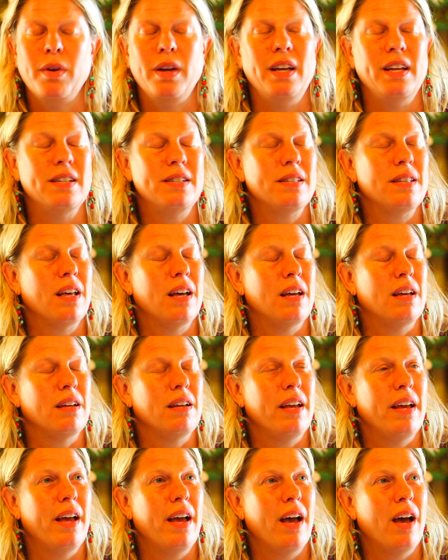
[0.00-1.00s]
he's the
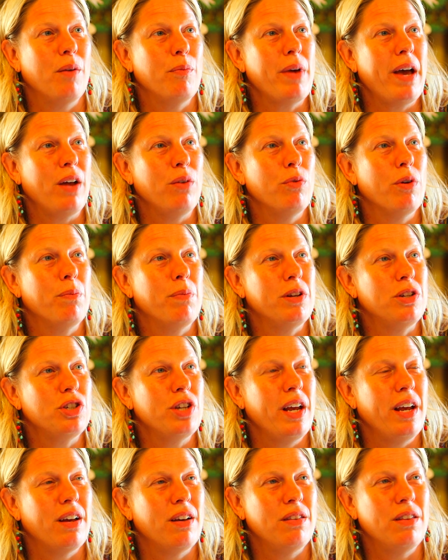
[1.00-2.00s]
head
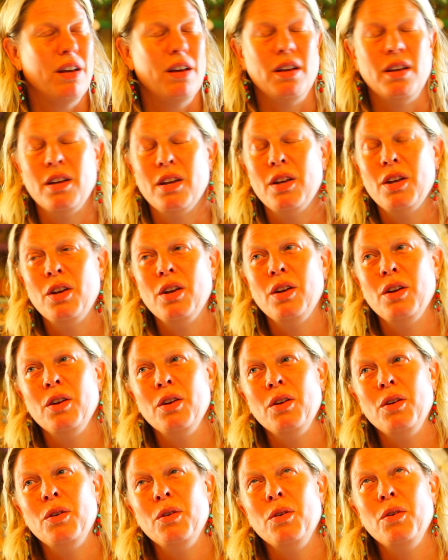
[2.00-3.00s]
Rinpoche of the
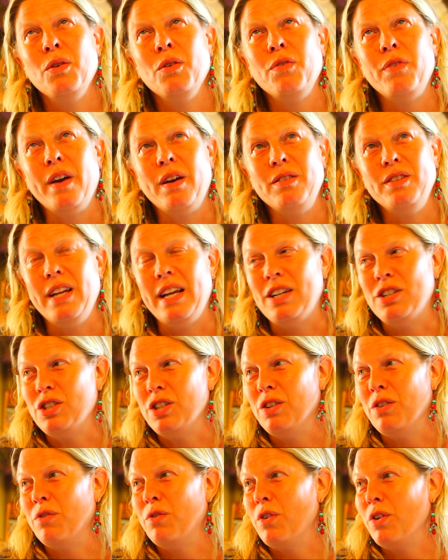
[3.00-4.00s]

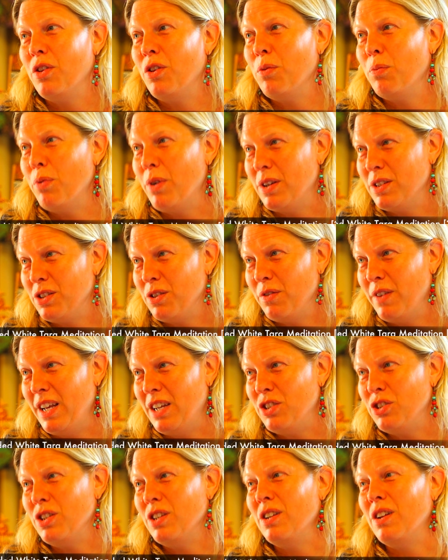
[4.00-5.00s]
Foundation for the
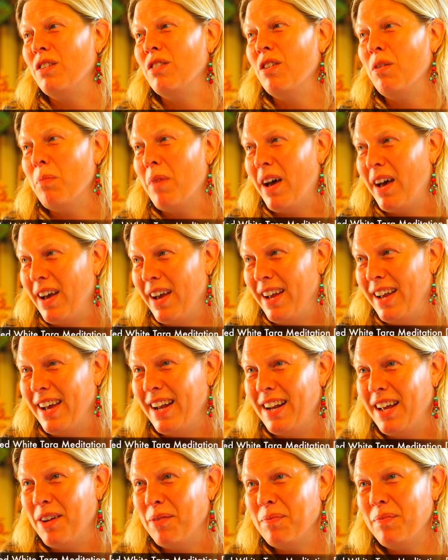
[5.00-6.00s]
Preservation of the
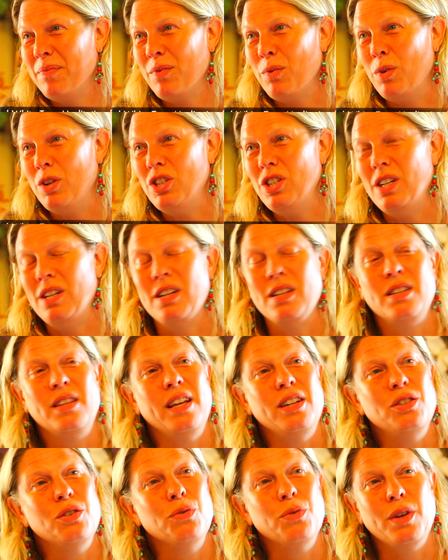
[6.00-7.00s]
Mahayana, which he did. They
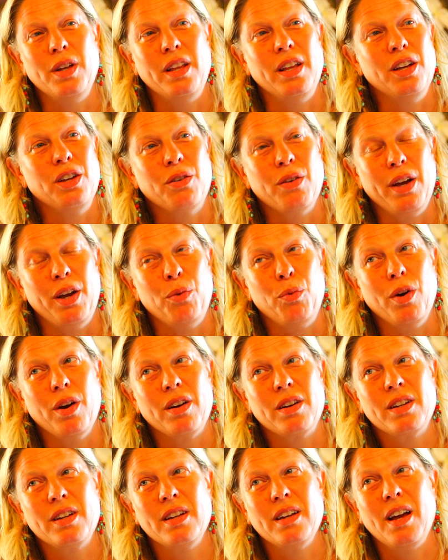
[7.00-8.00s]
do really great
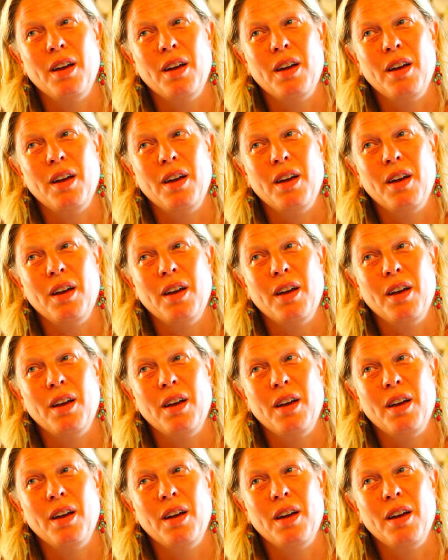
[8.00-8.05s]
work.